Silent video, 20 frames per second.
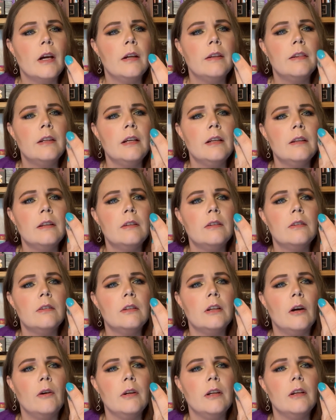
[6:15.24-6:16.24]
think this,
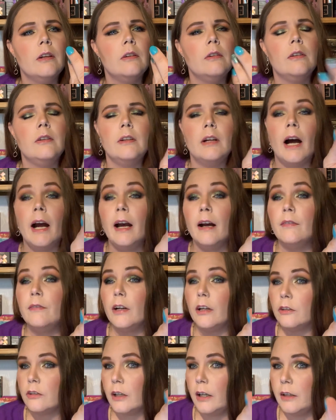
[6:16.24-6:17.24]
oh yeah, I have
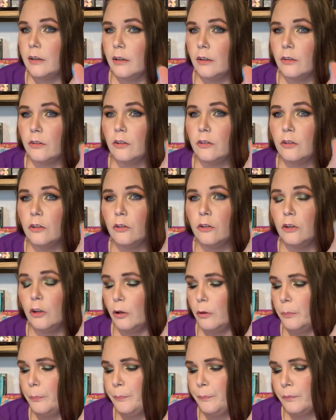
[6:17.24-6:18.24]
not tried this. This is
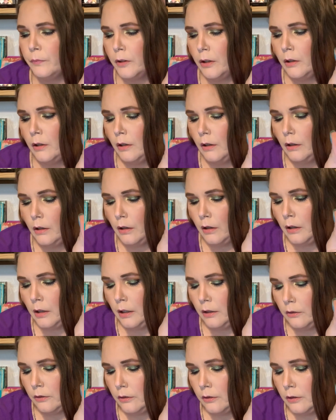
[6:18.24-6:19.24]
new. All
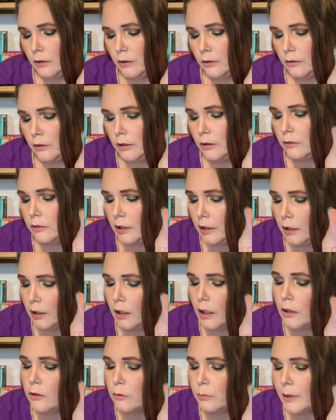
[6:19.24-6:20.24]
right, so this is It
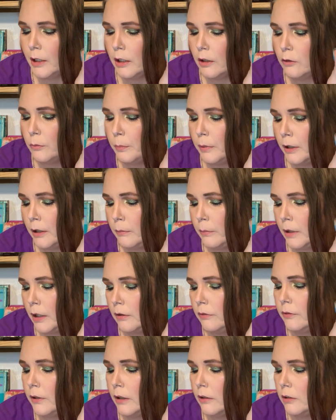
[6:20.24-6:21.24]
Cosmetics Bye Bye
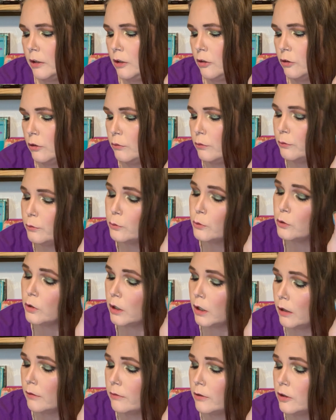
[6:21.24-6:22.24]
Foundation Full
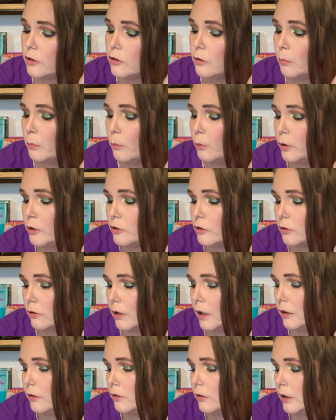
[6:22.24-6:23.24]
Coverage
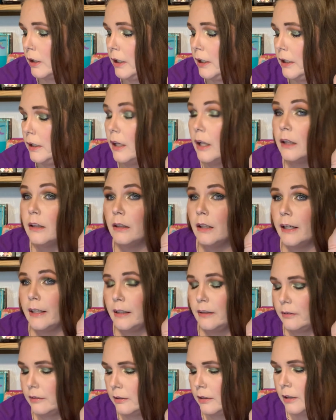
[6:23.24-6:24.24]
Moisturizer in
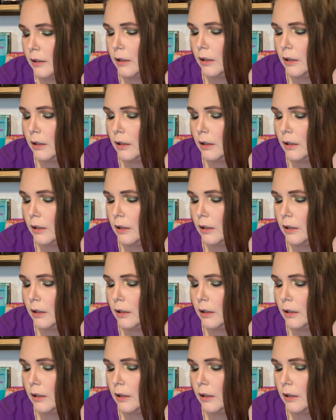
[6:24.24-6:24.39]
Light.